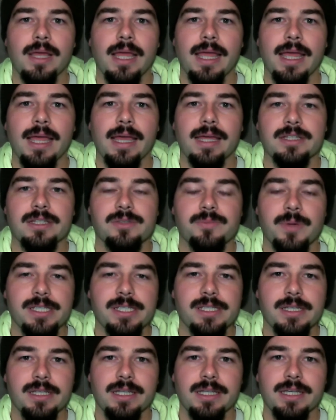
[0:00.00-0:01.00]
and it's
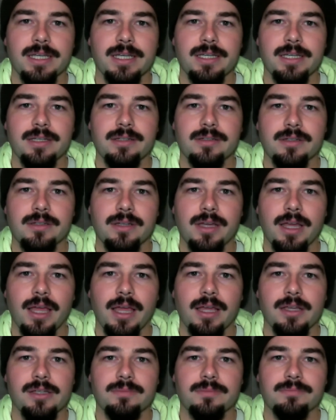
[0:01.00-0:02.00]
basically
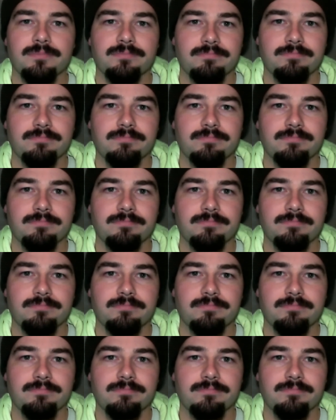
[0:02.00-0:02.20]
a